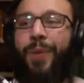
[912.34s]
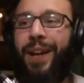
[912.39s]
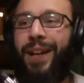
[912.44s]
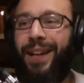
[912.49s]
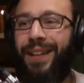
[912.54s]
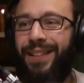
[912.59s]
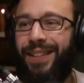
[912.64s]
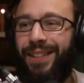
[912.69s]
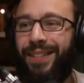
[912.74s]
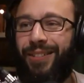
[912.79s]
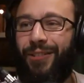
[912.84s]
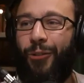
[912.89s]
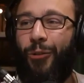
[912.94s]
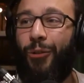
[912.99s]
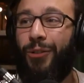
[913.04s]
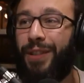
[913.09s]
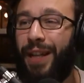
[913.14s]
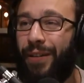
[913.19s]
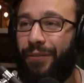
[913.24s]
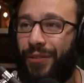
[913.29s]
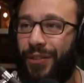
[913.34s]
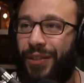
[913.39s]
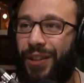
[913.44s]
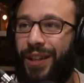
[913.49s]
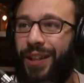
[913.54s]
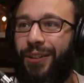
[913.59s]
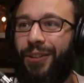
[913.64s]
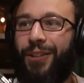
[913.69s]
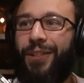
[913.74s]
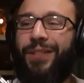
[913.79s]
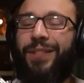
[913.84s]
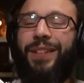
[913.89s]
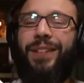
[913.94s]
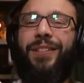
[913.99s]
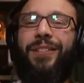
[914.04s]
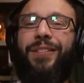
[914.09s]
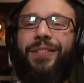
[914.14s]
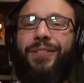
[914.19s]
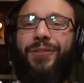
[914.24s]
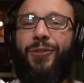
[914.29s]
in these old amphitheaters
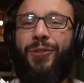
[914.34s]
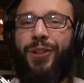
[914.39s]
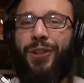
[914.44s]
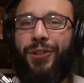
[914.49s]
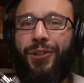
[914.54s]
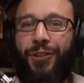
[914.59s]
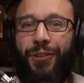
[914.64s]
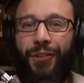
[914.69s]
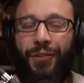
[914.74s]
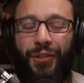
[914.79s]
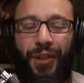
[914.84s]
and their traditional